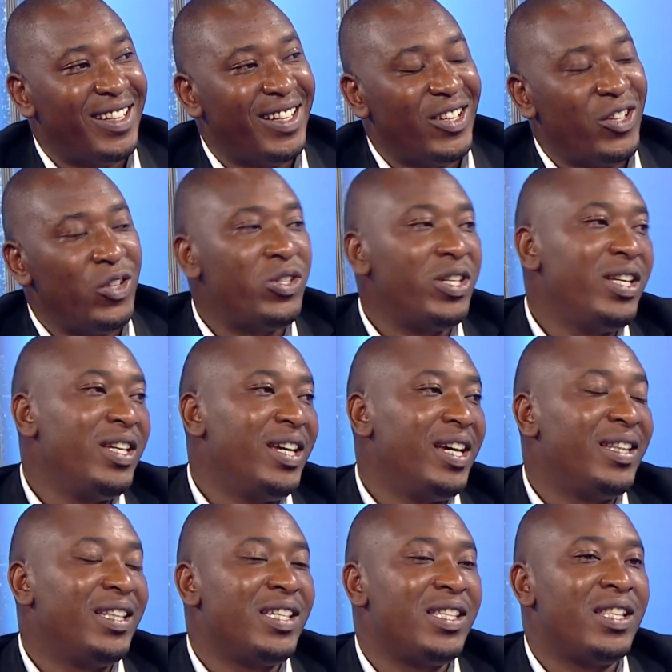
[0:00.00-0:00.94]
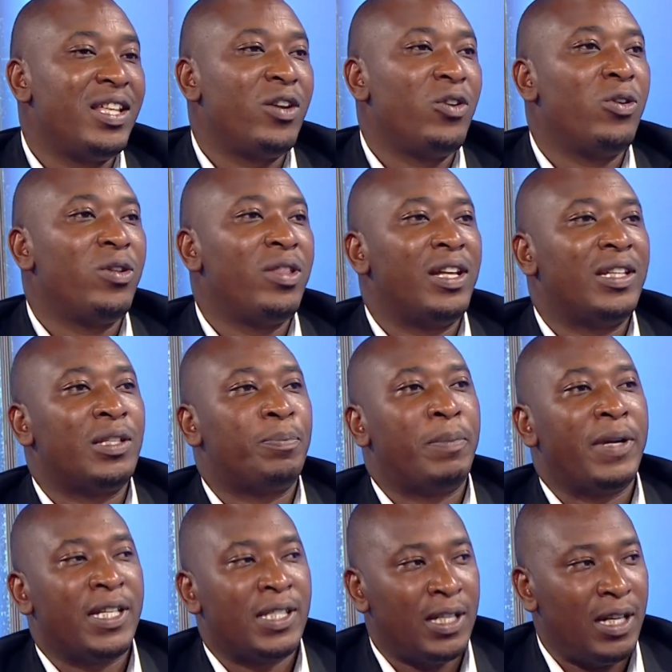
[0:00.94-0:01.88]
You see, it is the law that
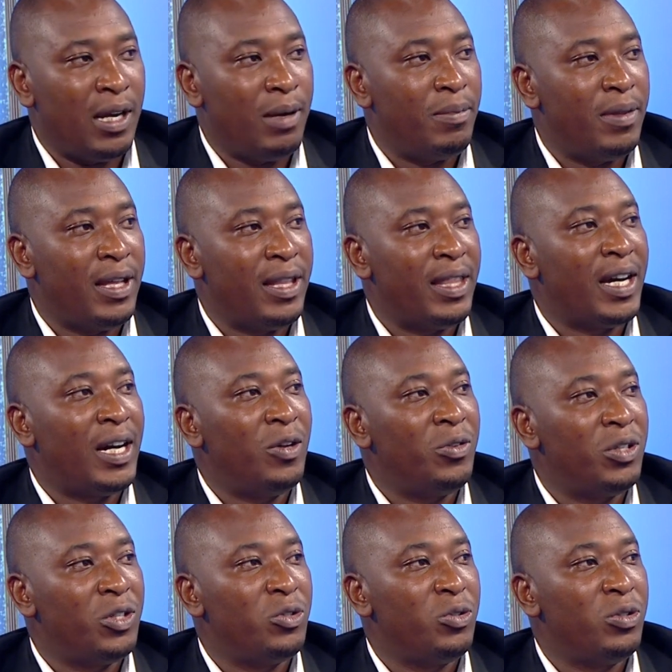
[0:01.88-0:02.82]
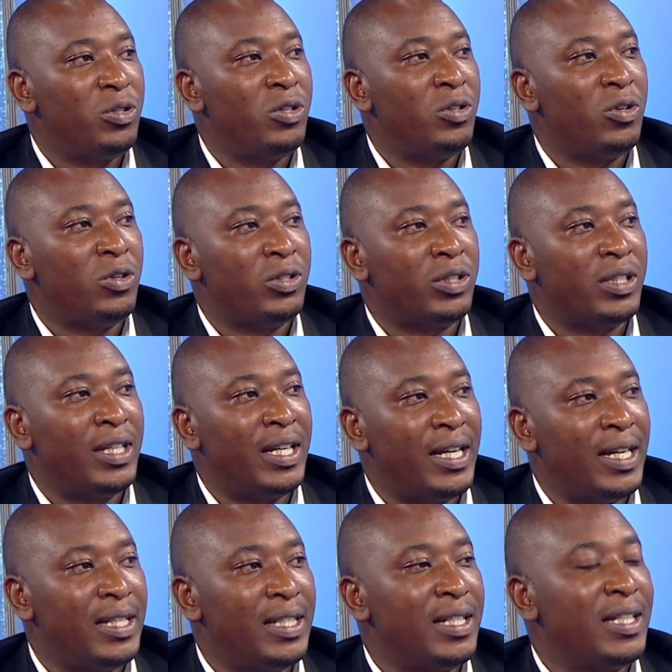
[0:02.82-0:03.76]
prescribes that the county should not
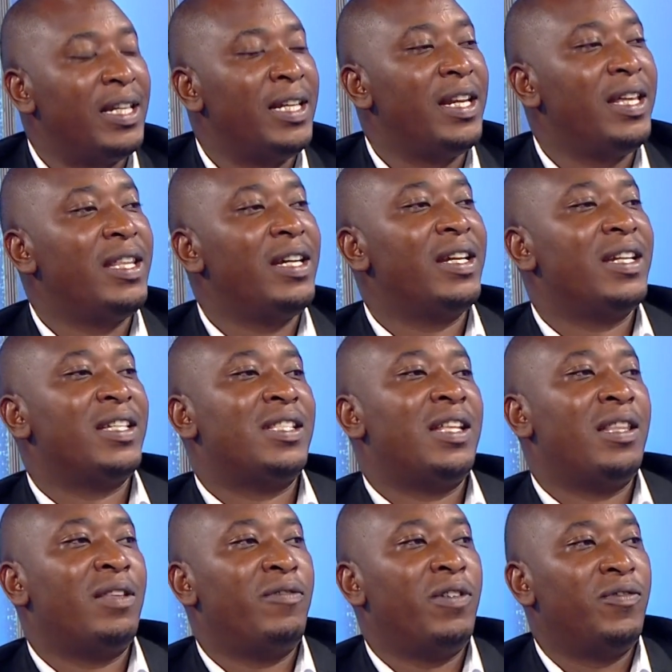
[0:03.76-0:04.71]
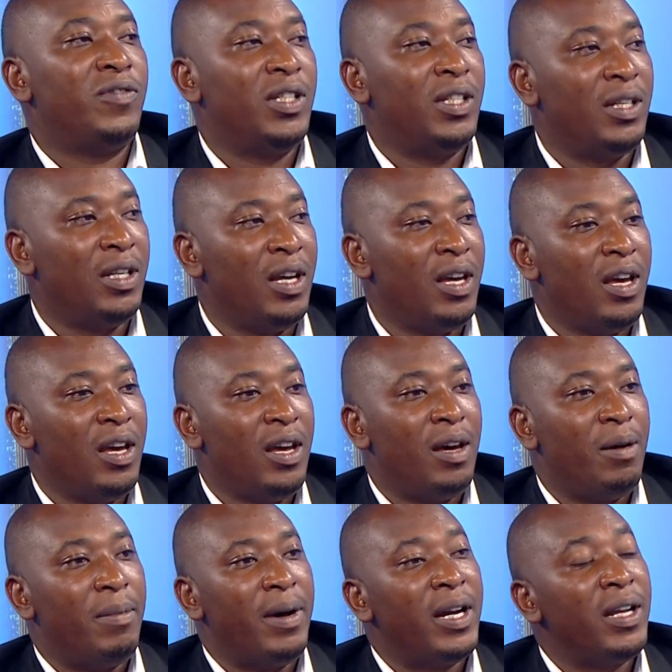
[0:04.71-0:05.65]
get anything less than 15.
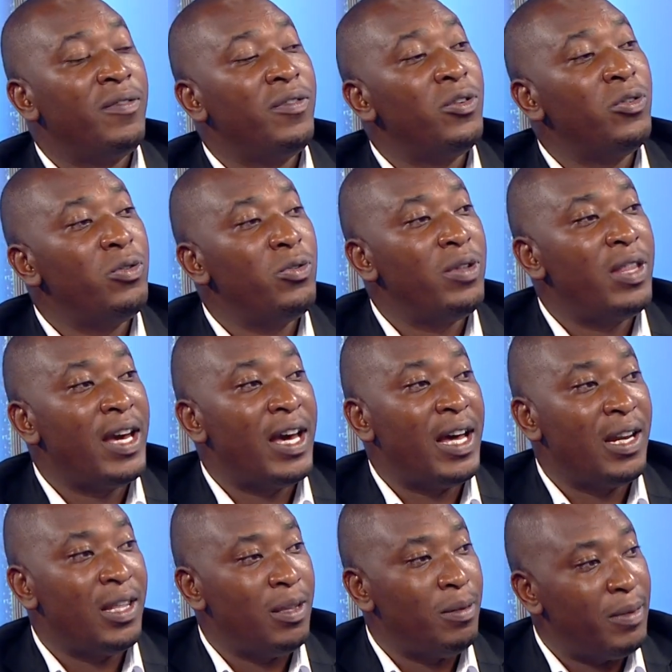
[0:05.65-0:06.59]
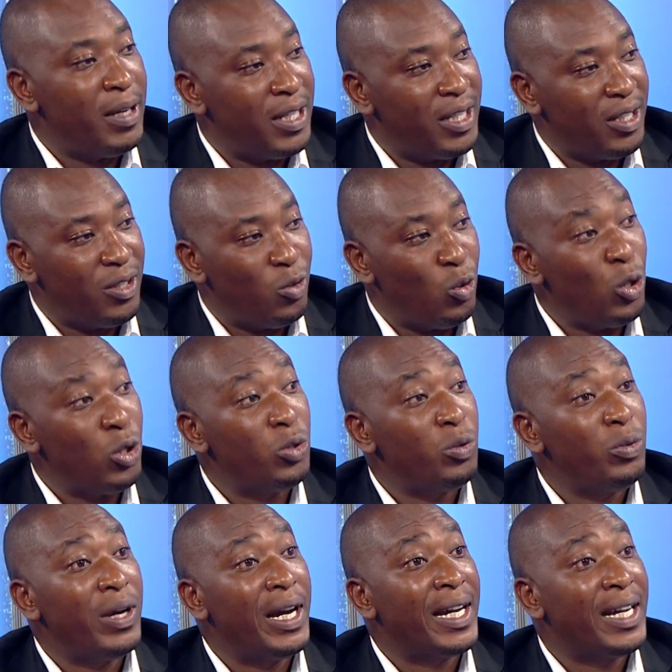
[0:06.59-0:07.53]
But if you do the arithmetic, what
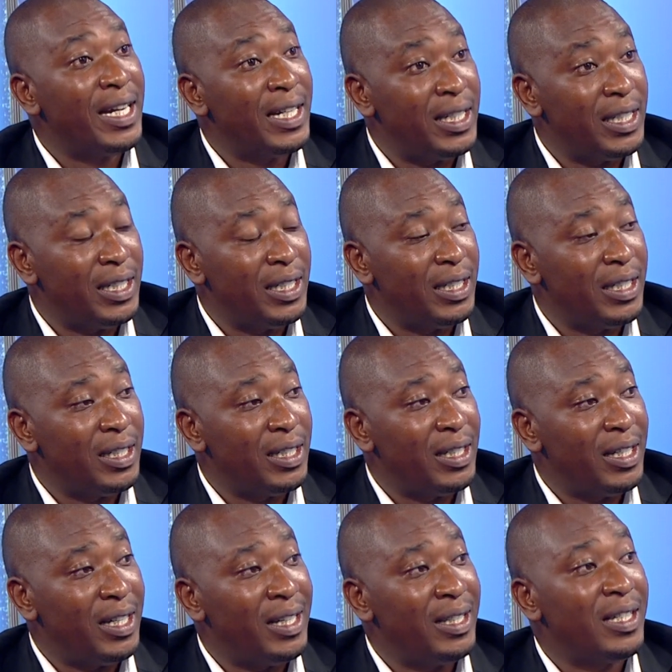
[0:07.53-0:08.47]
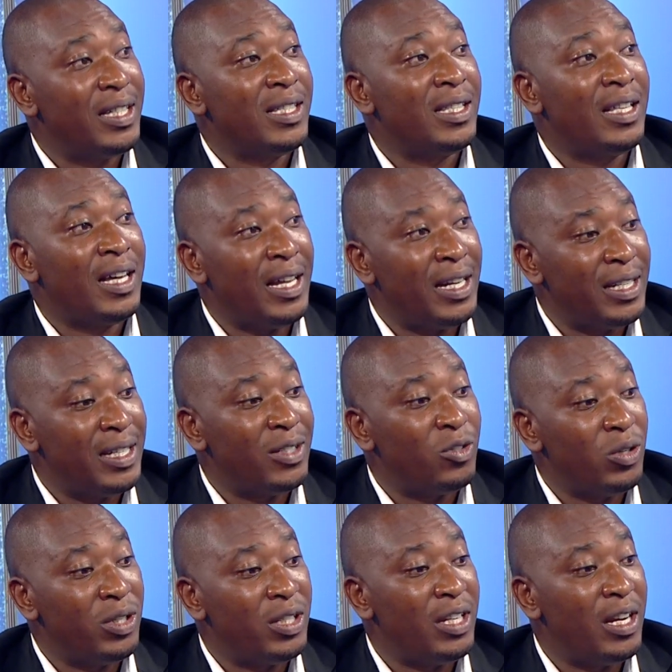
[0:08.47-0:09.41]
we are getting, it is that
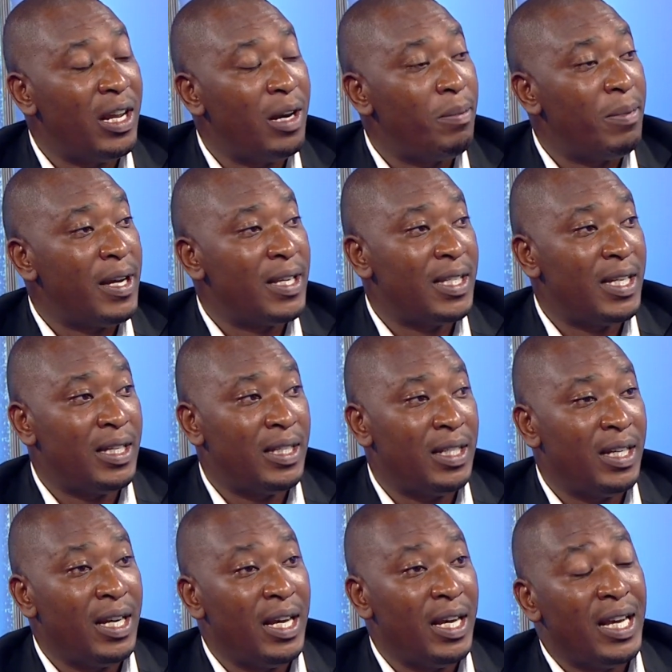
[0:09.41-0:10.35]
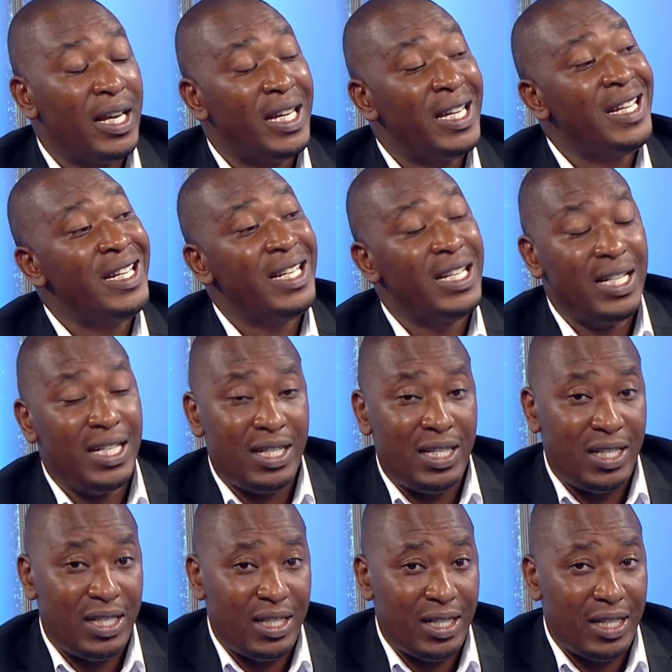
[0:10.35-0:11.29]
29%.
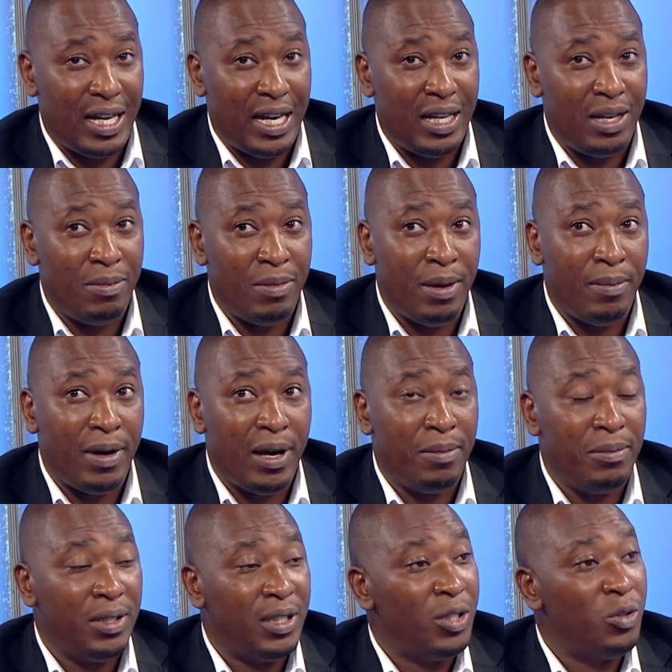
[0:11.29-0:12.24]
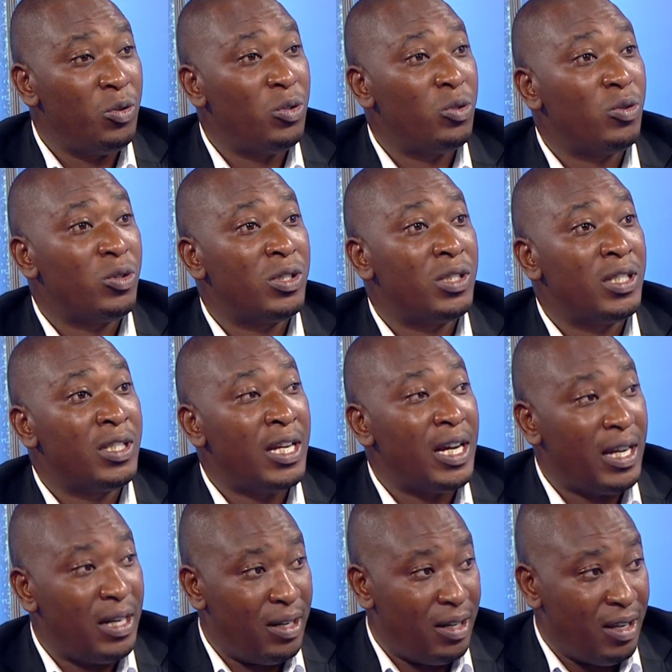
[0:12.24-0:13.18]
Indeed, I remember a meeting which was
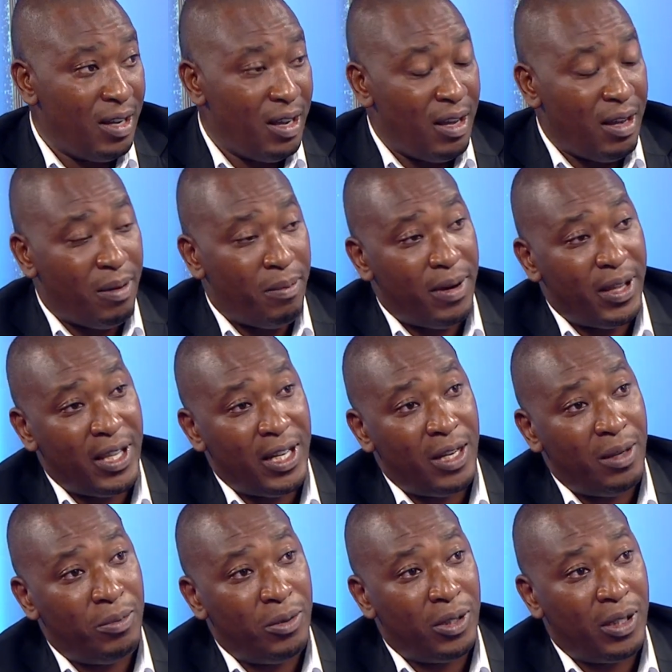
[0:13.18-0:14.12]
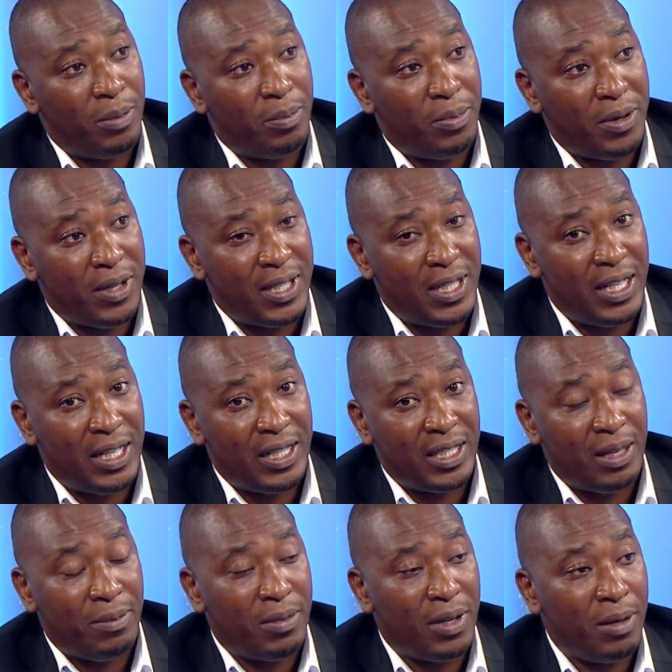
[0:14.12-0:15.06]
chaired by the deputy president
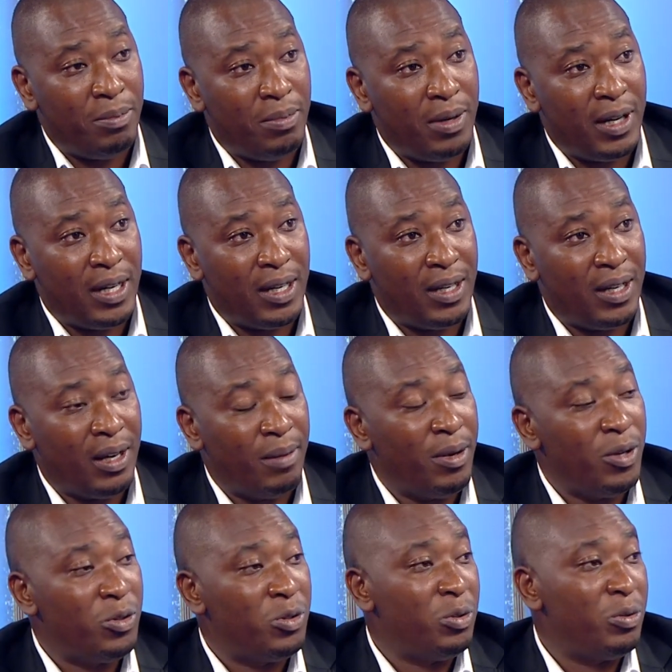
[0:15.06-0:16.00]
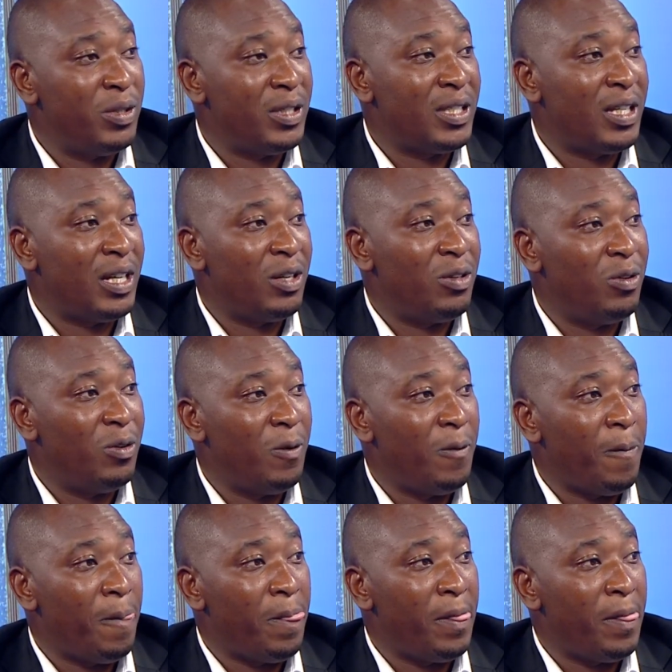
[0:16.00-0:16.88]
sometime back, about 2 weeks ago.